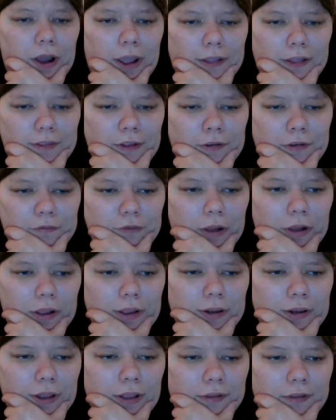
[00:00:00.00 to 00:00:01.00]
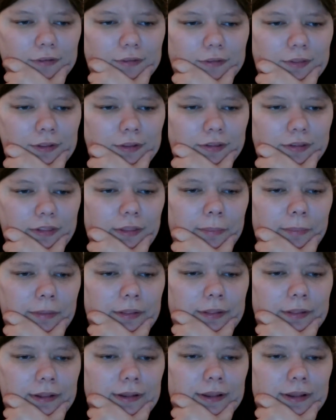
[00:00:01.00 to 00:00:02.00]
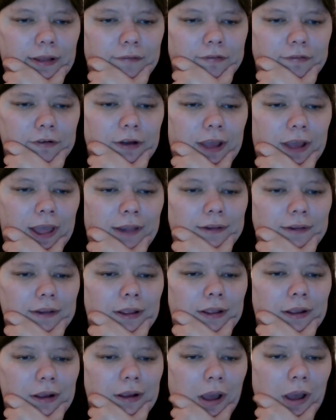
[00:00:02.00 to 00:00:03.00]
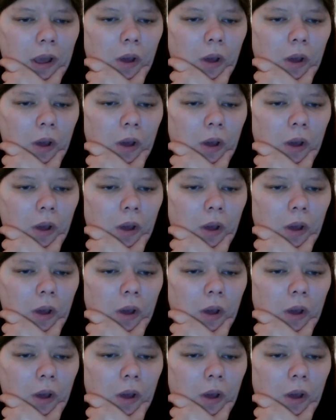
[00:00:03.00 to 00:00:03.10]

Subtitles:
I didn't recognize these seemingly never ending,